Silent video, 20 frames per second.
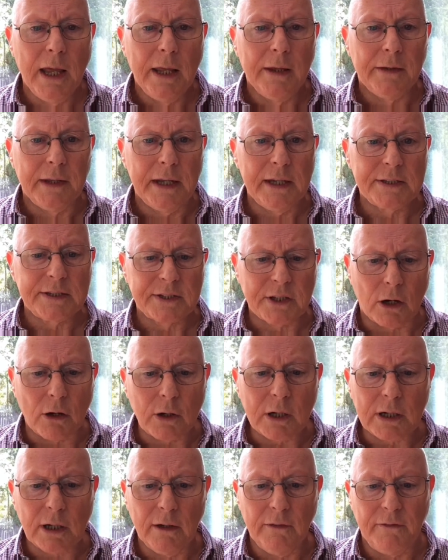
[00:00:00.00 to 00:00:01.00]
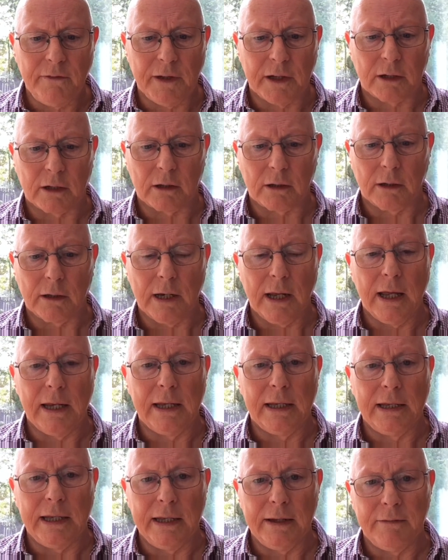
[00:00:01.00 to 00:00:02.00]
The historical figure
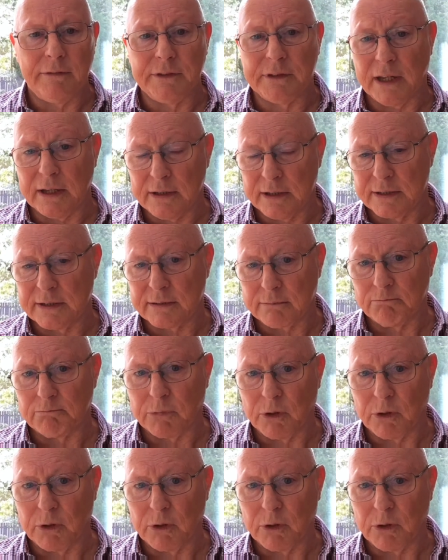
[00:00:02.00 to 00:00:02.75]
lived, that is,